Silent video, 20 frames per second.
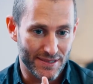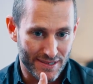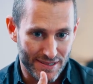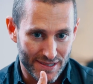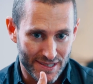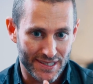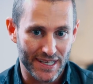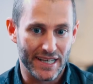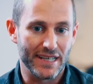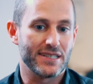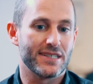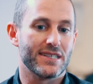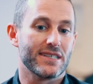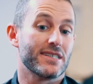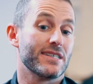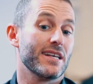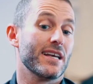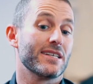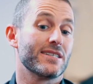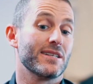seek
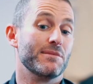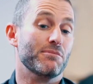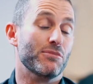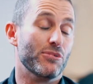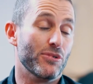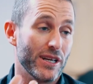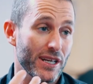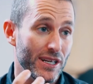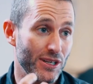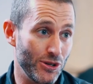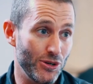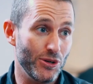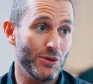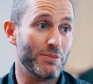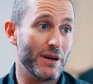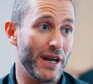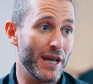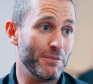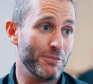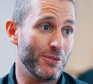success and bring new
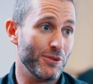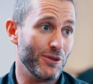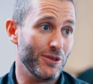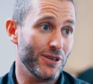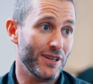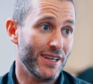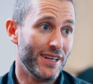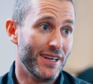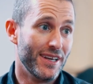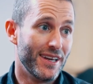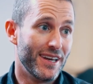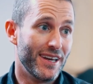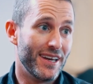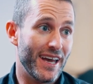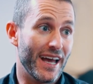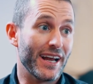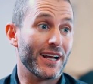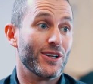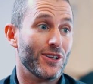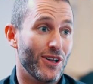people
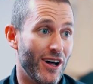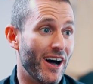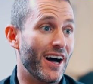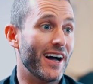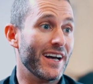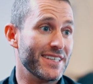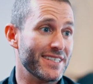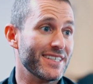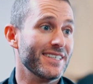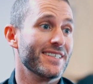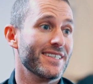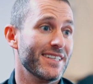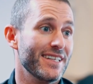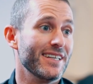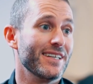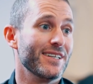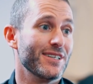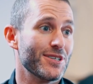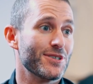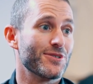and clients into
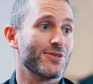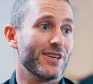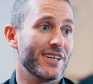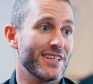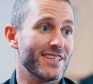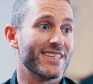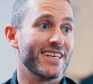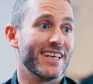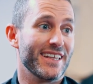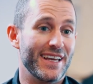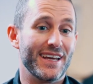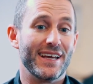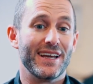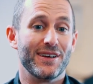the industry and see